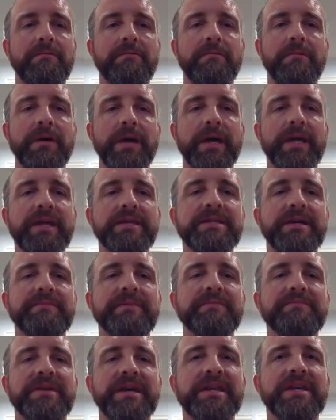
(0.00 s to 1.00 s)
Anytime
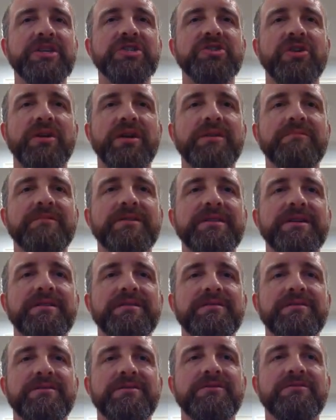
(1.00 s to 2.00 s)
I'm getting started with a
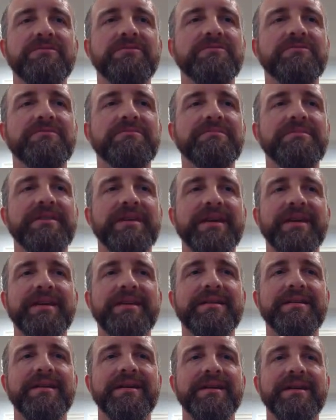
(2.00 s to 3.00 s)
new
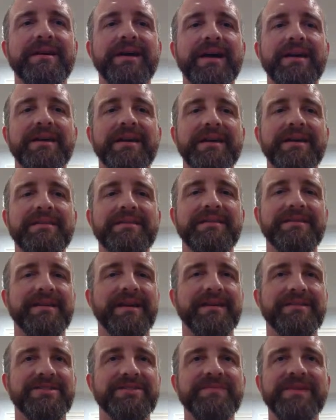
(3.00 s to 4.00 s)
thing,
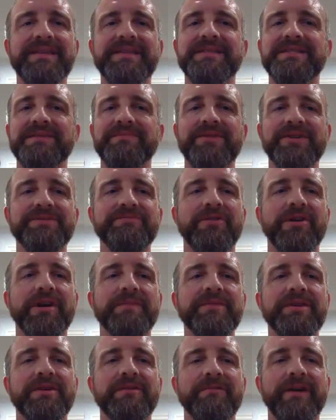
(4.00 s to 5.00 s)
to me the simplest program
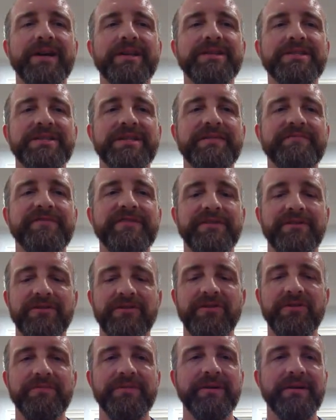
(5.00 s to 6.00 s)
you can write is an infinite
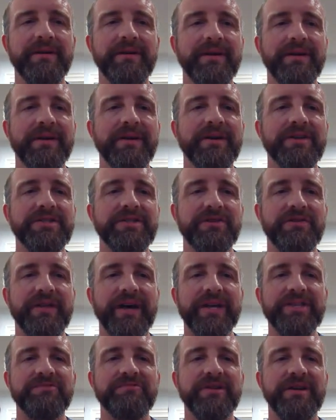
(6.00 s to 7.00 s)
loop. So
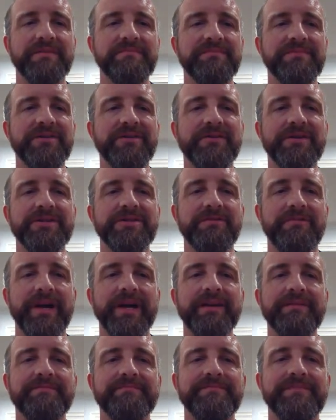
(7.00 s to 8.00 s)
that's what I'm going to
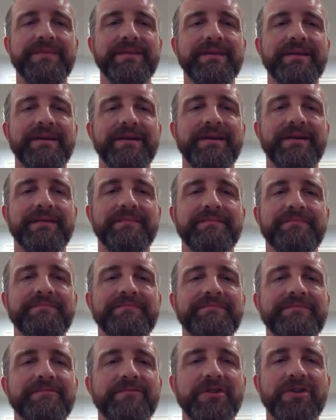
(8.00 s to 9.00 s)
write. We're
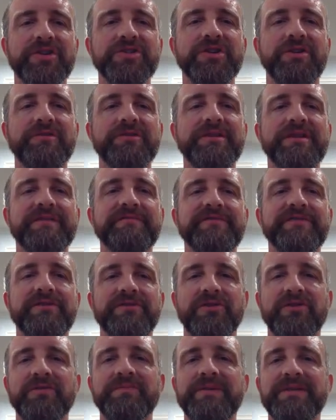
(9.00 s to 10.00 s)
going to start with an infinite
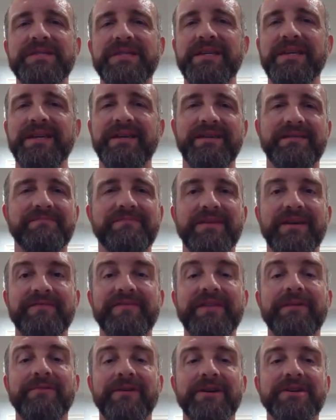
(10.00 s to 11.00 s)
loop and see if
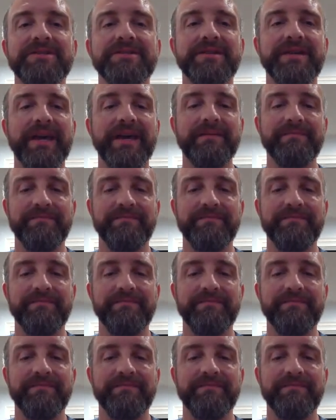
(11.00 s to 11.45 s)
that works. Okay.